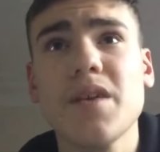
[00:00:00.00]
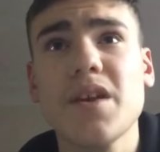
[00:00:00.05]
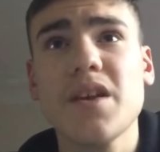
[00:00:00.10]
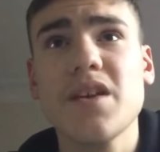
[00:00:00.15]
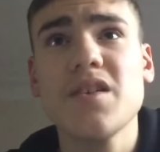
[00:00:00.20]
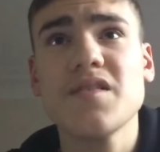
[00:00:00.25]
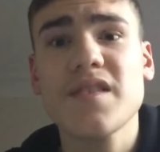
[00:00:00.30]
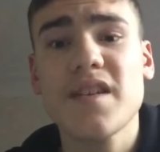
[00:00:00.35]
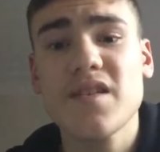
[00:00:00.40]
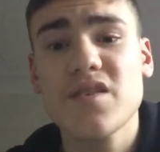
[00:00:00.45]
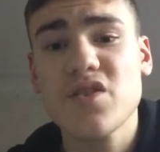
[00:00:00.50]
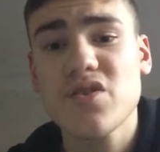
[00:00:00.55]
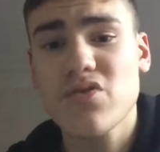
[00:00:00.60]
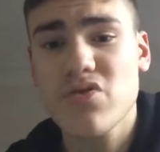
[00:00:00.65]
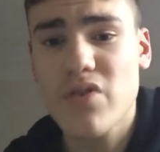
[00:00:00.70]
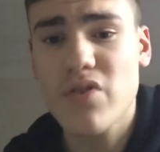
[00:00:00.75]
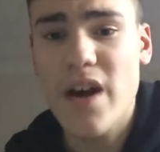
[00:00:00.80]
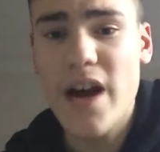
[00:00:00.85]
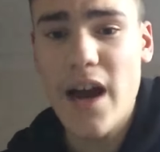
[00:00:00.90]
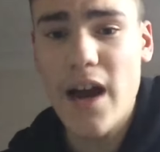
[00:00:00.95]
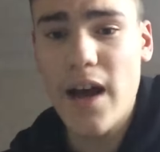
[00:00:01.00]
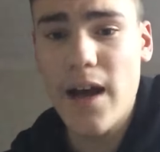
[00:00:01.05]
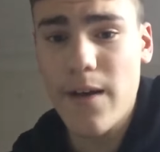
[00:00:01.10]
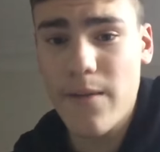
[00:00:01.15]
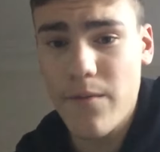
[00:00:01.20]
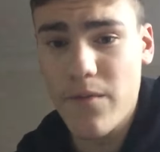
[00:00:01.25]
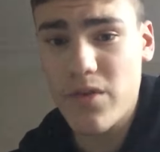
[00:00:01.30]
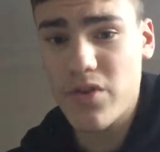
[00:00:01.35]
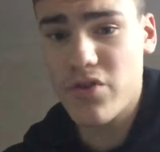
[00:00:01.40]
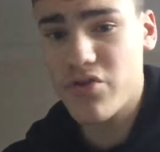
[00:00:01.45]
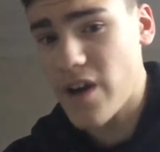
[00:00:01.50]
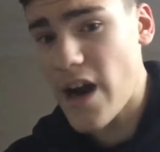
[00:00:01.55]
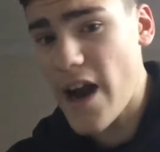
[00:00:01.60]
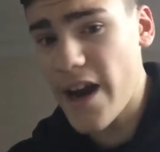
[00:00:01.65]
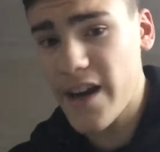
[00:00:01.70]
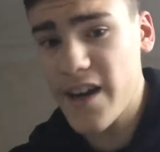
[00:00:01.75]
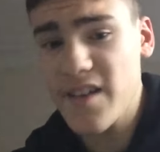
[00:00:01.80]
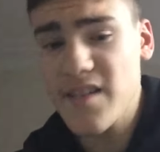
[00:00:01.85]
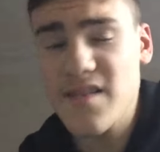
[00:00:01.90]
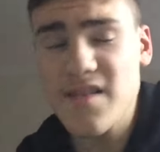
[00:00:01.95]
McInnes against for the
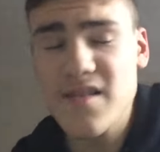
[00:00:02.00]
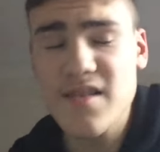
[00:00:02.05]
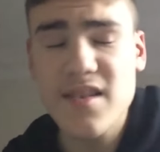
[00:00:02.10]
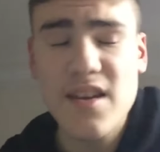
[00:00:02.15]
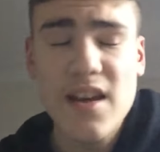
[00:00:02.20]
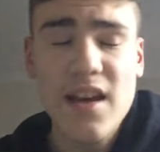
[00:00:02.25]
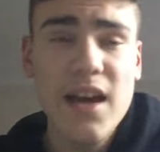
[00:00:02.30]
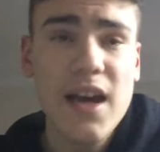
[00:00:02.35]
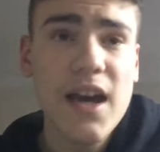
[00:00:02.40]
Dragons.